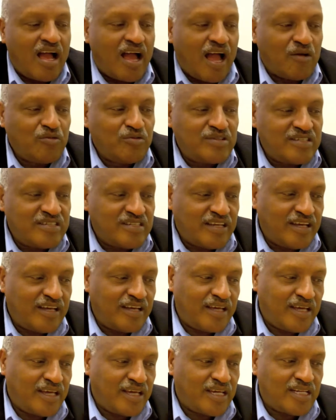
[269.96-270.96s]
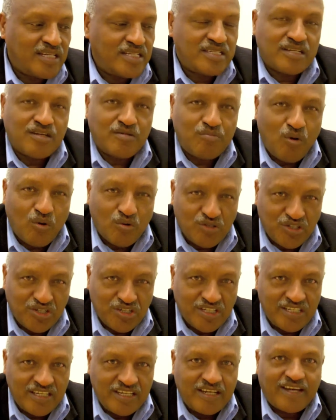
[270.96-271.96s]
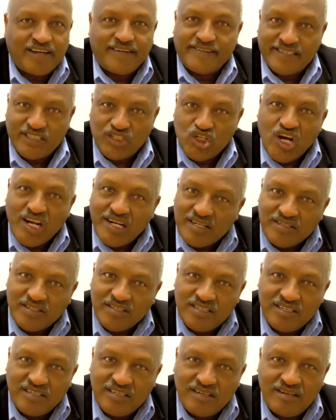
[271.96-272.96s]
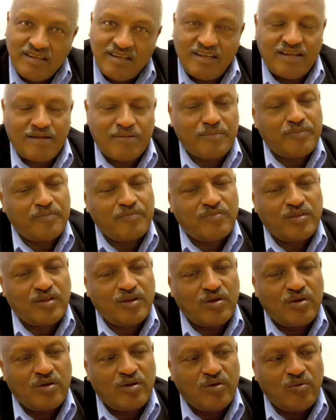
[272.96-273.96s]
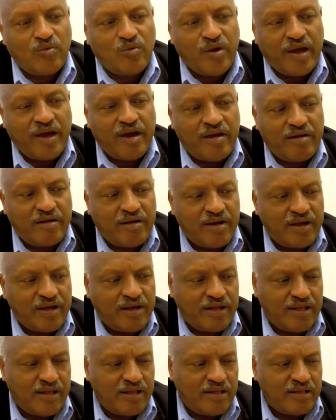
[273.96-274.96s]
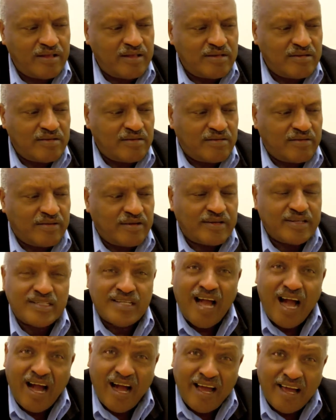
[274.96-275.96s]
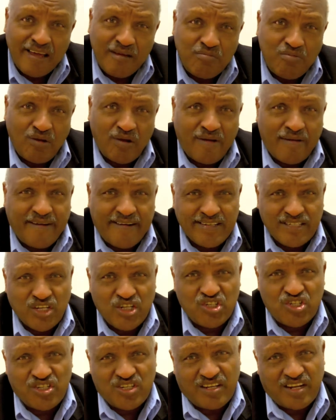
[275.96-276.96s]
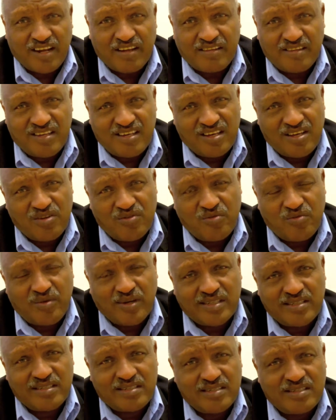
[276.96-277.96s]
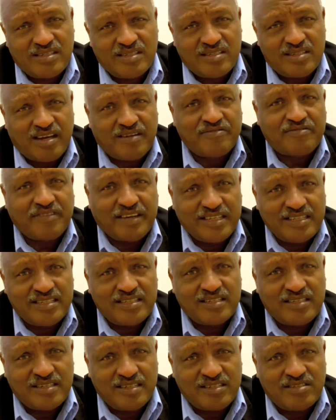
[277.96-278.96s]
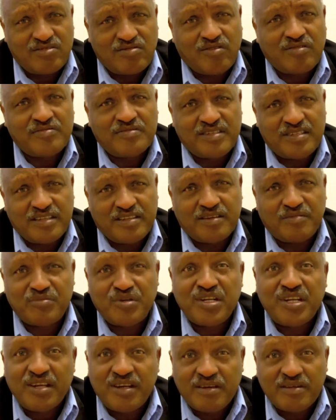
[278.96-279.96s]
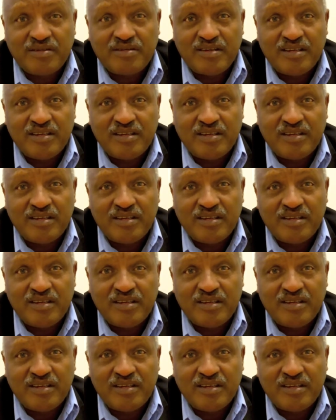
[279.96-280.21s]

I would say it is an opportunity and a challenge. Where there is high polarization, I think what is affected is obviously the media,